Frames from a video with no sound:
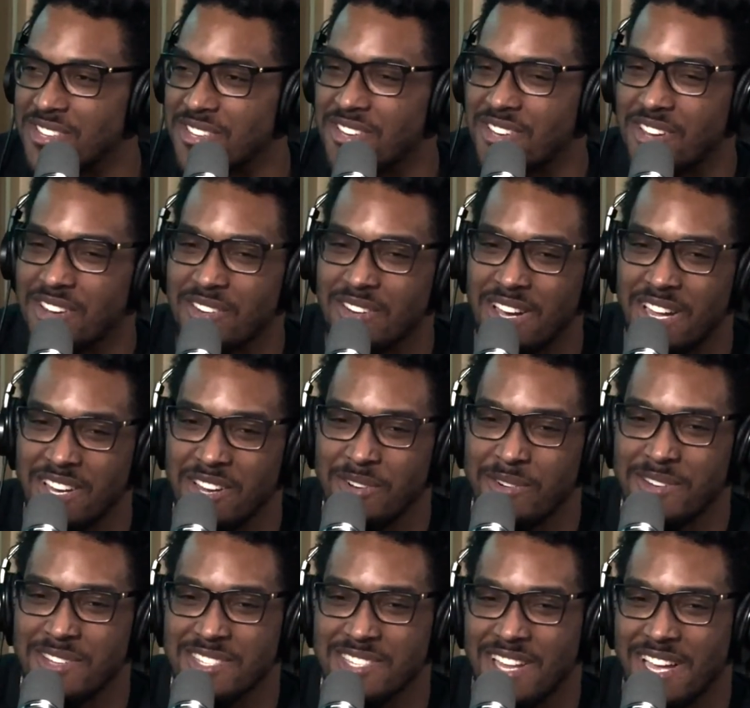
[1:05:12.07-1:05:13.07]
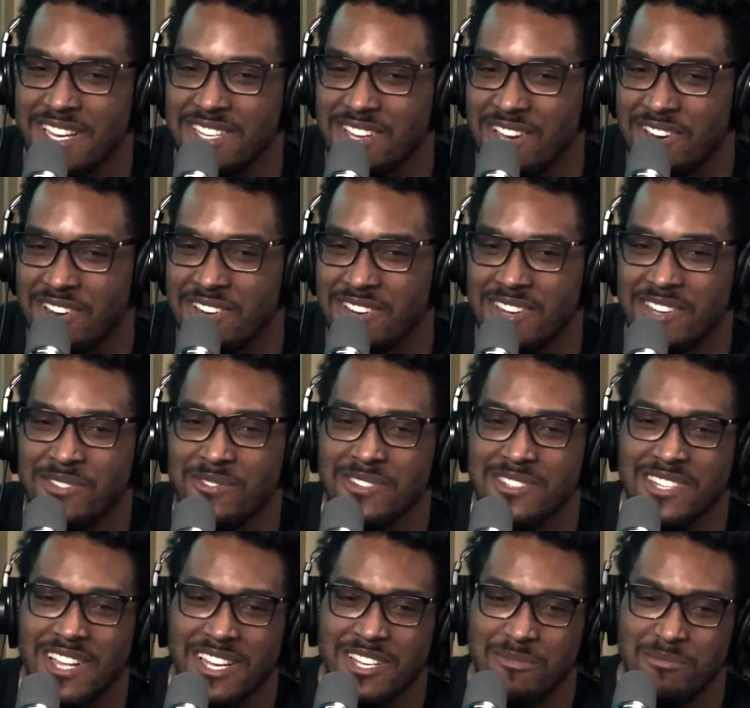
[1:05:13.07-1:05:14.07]
You know, I know what it's like to hurt. I know what
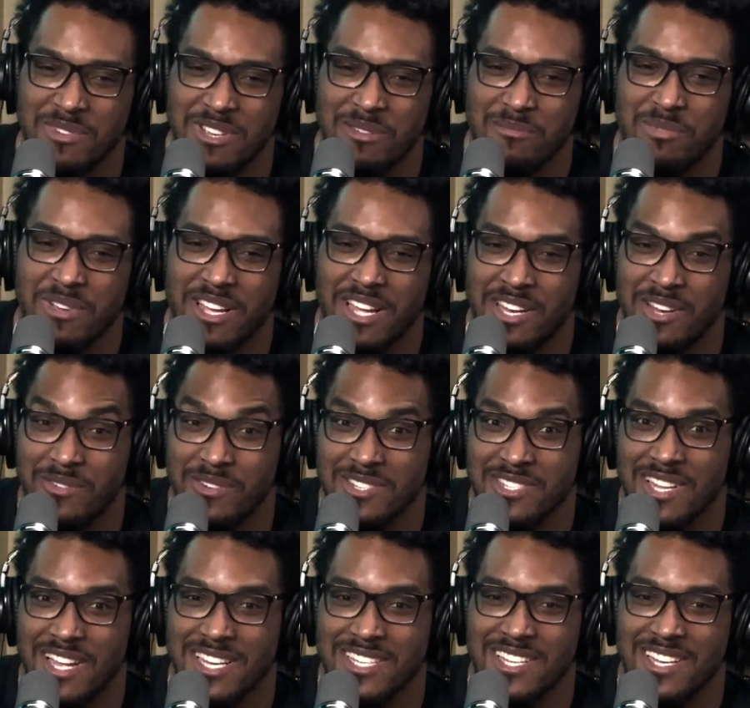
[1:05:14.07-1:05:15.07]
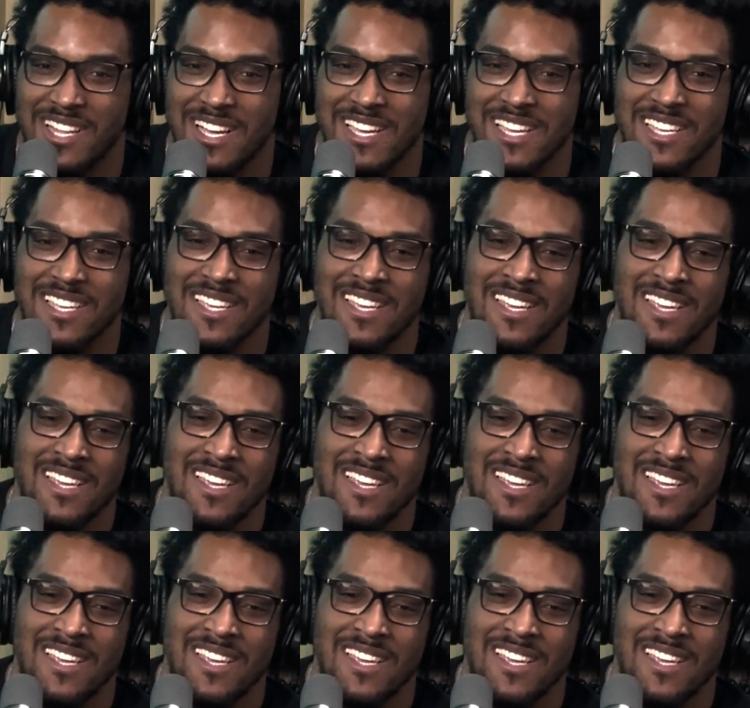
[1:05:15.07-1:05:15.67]
it's like to be in pain. I know what it's like to like